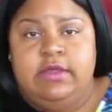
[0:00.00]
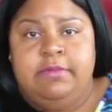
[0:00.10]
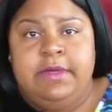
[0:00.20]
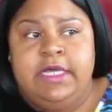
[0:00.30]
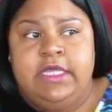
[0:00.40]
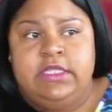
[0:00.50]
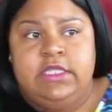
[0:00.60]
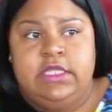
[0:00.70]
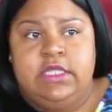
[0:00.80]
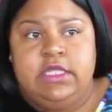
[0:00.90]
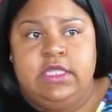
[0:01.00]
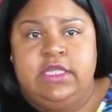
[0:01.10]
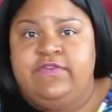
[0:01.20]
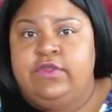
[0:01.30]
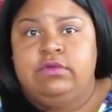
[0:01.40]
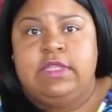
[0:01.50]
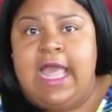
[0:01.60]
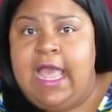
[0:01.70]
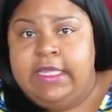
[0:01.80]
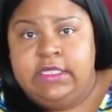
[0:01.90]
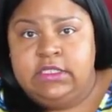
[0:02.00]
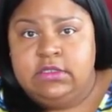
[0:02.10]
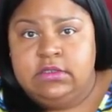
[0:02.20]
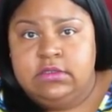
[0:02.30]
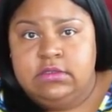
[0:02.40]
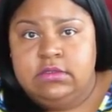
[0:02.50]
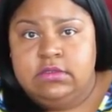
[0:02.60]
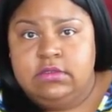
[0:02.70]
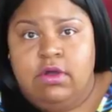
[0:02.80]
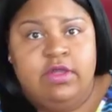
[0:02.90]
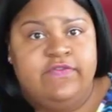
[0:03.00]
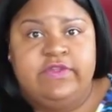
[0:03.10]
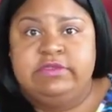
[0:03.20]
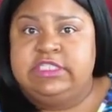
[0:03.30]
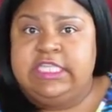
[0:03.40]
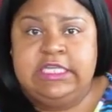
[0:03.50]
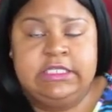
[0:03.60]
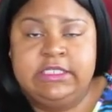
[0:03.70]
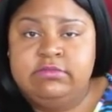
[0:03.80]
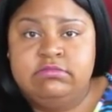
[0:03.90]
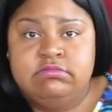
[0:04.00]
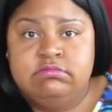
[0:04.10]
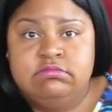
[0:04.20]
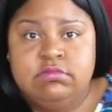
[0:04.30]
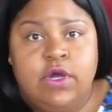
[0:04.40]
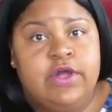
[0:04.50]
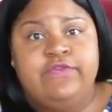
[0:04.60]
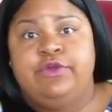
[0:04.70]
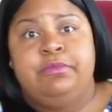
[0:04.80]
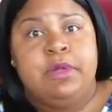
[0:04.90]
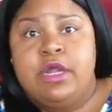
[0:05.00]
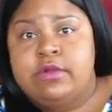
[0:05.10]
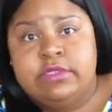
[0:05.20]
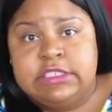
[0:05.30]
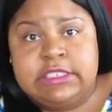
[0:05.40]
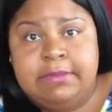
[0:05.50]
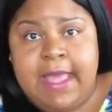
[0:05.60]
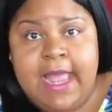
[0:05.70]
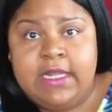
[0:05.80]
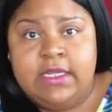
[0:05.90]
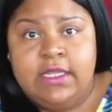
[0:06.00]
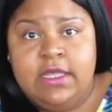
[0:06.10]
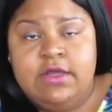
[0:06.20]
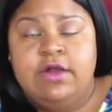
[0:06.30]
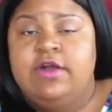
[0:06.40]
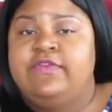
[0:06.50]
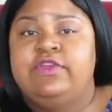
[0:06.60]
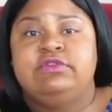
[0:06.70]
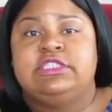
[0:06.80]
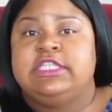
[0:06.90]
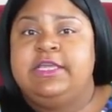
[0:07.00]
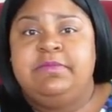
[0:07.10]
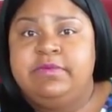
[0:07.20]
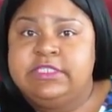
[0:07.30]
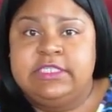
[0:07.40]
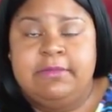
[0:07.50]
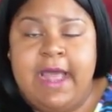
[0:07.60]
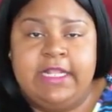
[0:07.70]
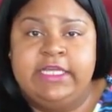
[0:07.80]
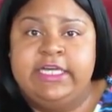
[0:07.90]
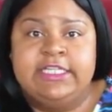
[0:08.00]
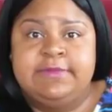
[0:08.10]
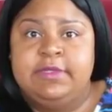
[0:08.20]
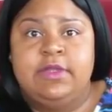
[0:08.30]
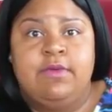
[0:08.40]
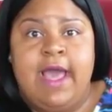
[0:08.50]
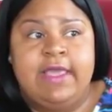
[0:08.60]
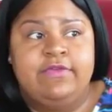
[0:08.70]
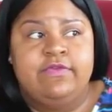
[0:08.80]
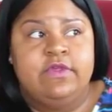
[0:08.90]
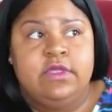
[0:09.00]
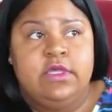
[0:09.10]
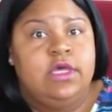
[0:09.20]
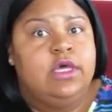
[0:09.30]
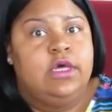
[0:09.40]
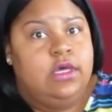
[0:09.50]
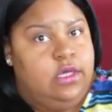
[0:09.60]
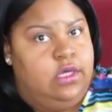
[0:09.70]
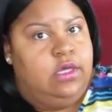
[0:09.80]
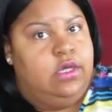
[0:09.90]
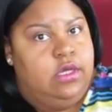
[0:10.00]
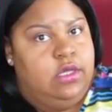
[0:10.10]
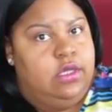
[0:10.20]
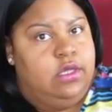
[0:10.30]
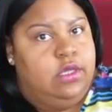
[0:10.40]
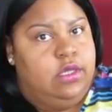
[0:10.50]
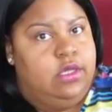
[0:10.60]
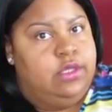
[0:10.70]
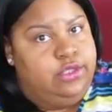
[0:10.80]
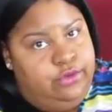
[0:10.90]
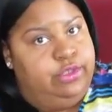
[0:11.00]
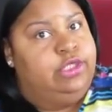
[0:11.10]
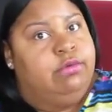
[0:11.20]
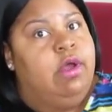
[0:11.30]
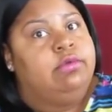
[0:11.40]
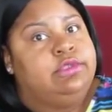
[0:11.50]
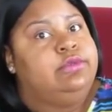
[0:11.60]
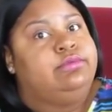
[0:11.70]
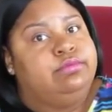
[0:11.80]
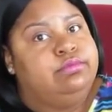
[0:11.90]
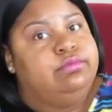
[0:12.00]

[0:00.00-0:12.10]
But if you lying, or if you stealing, or if you murdering somebody, or if you sleeping with somebody, husband or wife, are you in the wrong too?